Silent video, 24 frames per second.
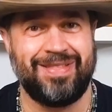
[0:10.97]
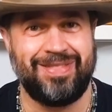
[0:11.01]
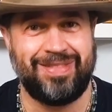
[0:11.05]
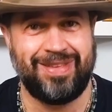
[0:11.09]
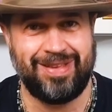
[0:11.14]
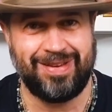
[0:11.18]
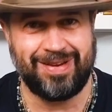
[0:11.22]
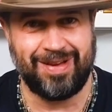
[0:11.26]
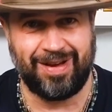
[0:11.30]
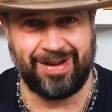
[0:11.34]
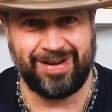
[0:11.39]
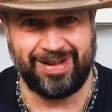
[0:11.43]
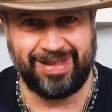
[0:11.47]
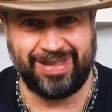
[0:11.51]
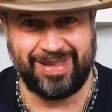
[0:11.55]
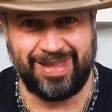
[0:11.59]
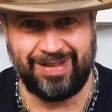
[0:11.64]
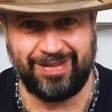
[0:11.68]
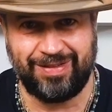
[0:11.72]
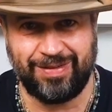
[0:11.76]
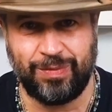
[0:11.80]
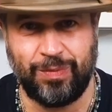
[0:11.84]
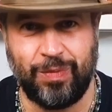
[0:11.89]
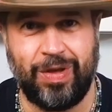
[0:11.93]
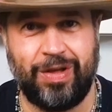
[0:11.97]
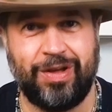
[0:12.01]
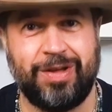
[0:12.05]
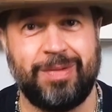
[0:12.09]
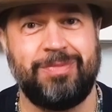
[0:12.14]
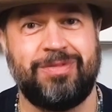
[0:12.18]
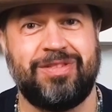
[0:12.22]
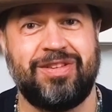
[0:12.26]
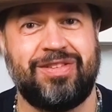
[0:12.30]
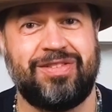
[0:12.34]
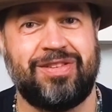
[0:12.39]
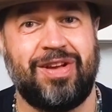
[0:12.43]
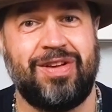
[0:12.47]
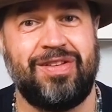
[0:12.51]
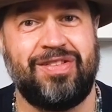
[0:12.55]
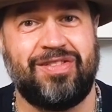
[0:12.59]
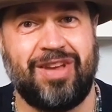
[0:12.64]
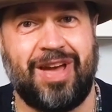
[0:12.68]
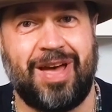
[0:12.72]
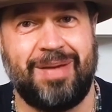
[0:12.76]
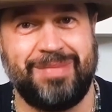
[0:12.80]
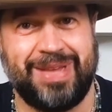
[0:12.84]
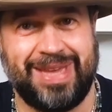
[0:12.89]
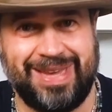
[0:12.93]
United Kingdom. Welcome to
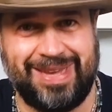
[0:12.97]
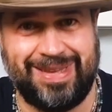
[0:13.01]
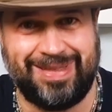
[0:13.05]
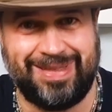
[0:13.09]
Showtime, Keith